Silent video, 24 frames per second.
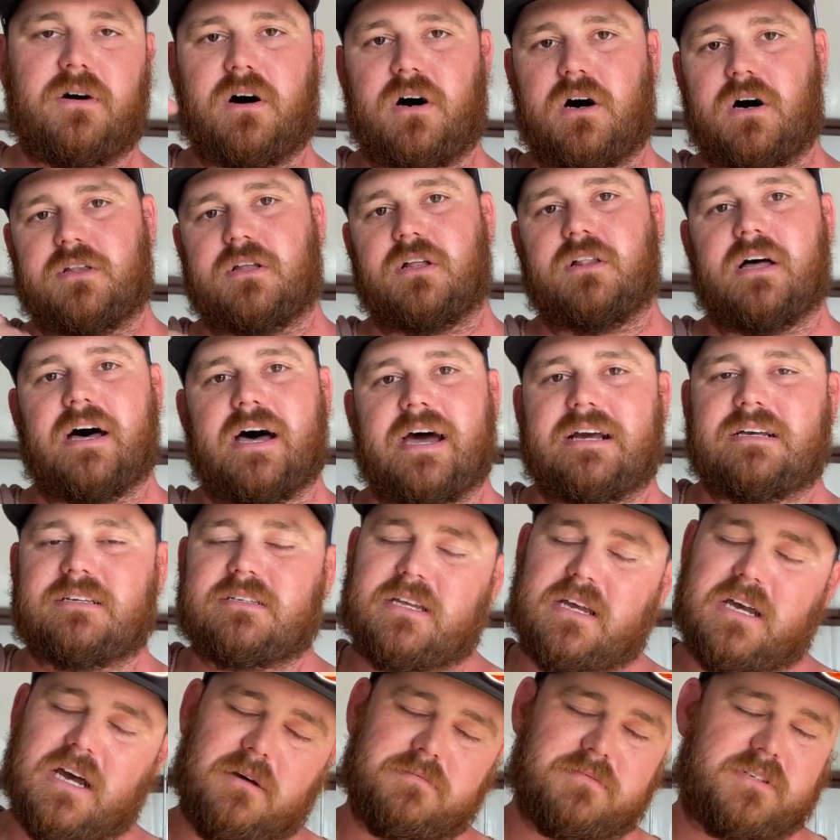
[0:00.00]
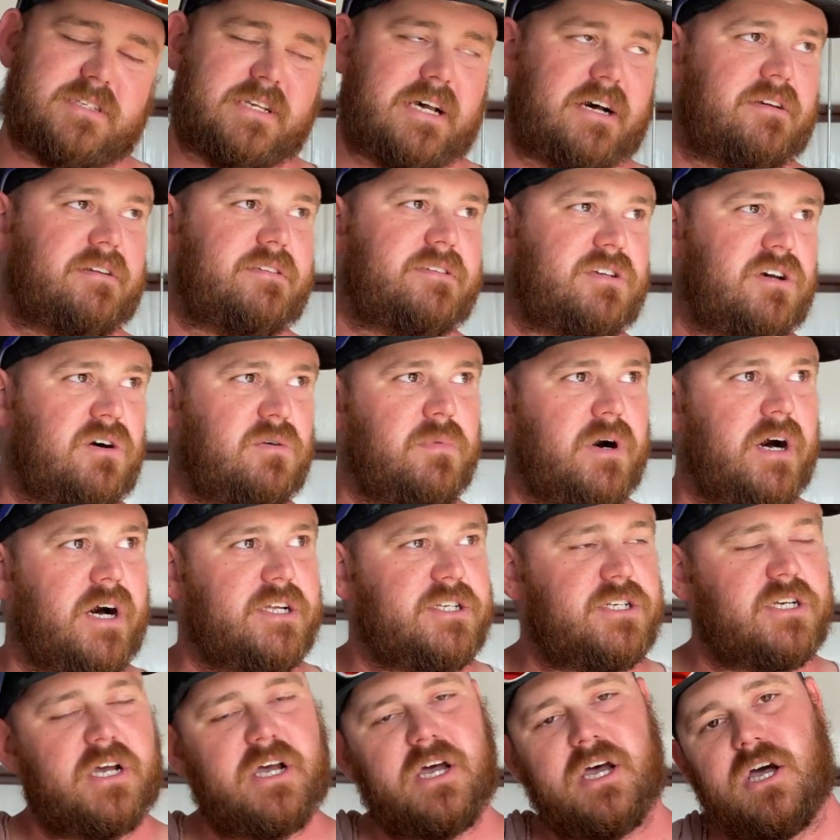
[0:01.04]
All the likes helps us out so
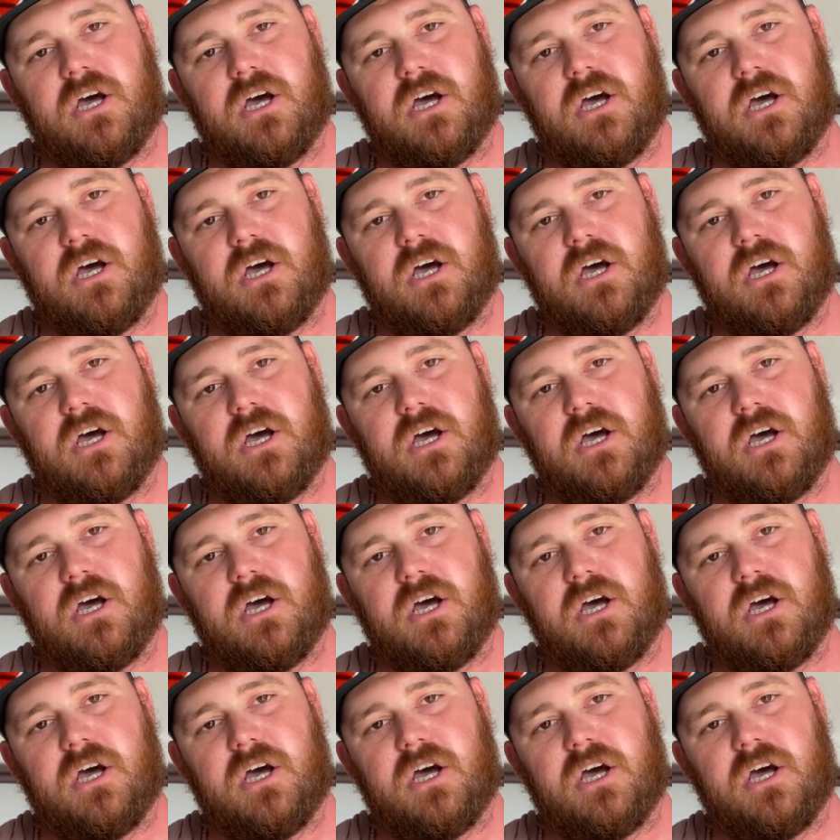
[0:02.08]
much.